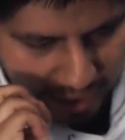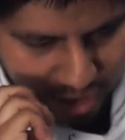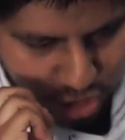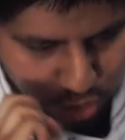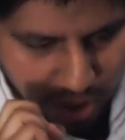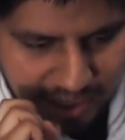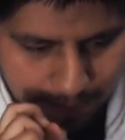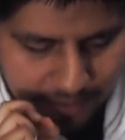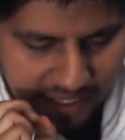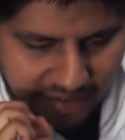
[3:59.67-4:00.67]
I strongly
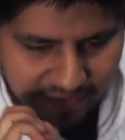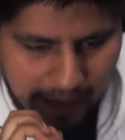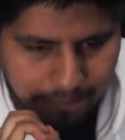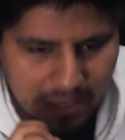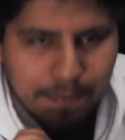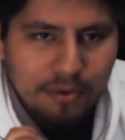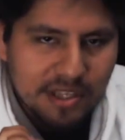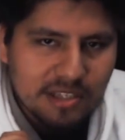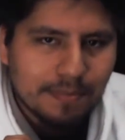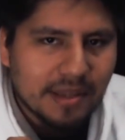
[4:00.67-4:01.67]
believe that people
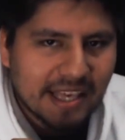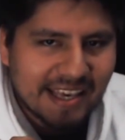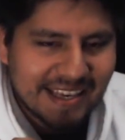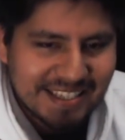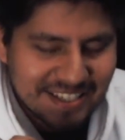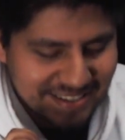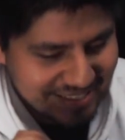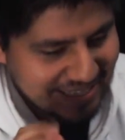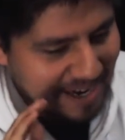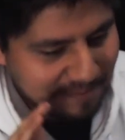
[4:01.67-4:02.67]
need to play it just
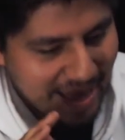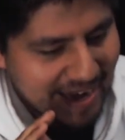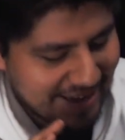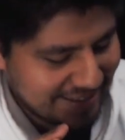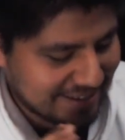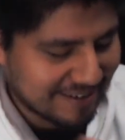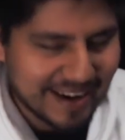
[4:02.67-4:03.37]
to see how bad it is.